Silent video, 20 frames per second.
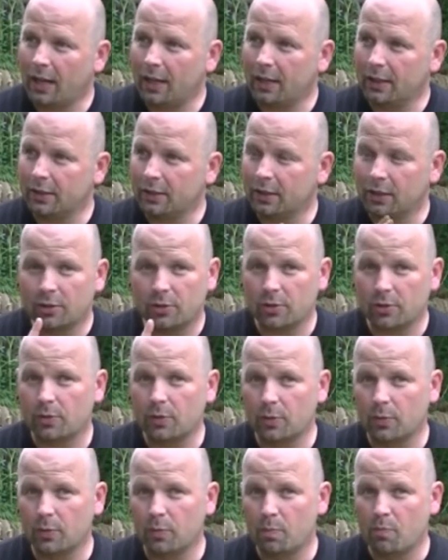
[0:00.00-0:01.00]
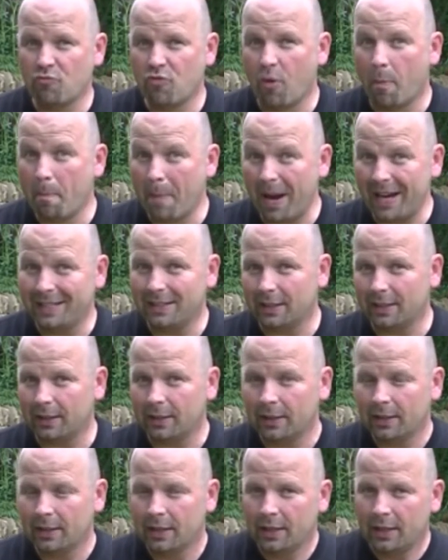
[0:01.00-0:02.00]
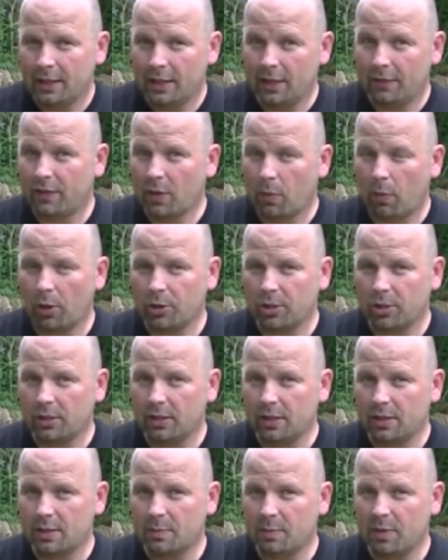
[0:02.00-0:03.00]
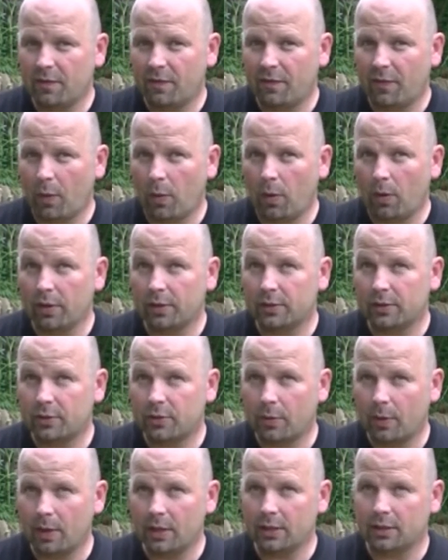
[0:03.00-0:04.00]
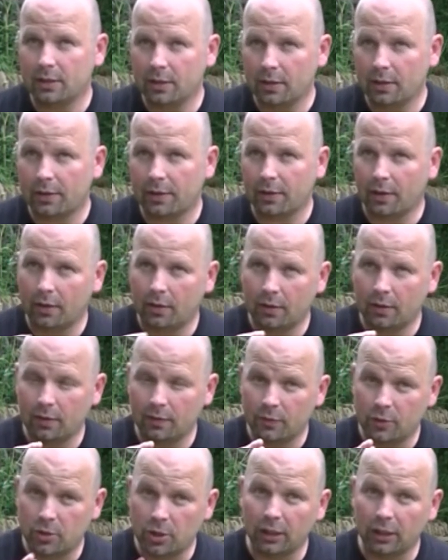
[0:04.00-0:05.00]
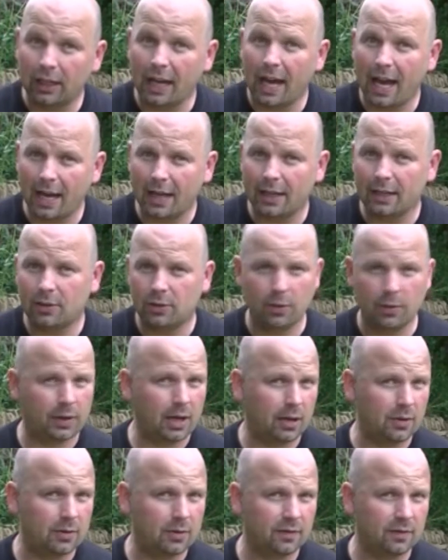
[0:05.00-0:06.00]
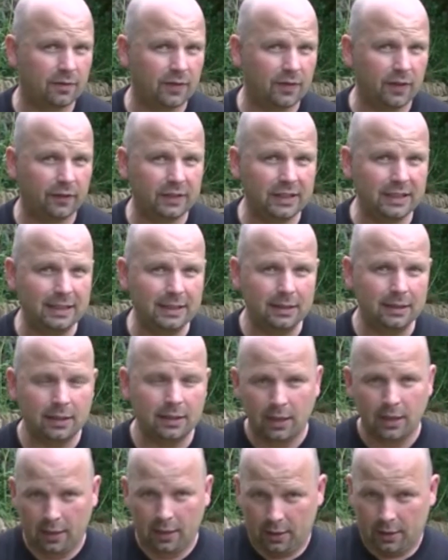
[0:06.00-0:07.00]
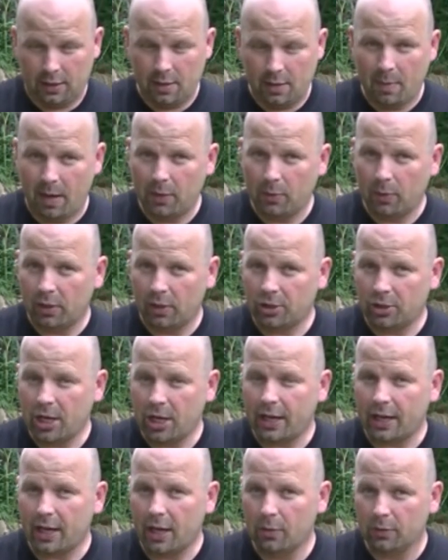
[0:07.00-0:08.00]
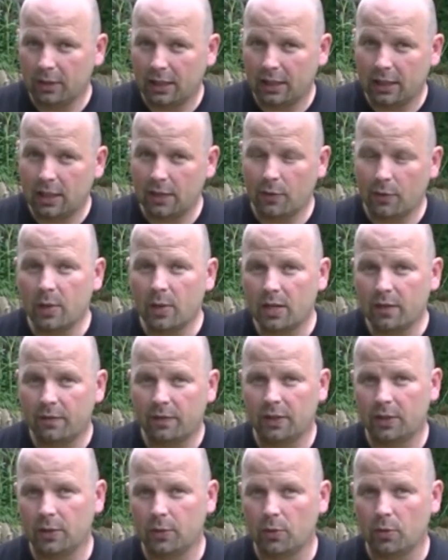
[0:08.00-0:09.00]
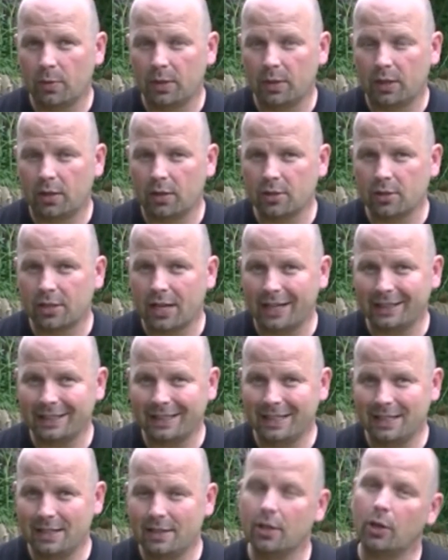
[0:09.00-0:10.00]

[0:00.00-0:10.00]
And just a reminder, if you're watching this before the 20th of July 2015, you might want to check out the giveaway video because that is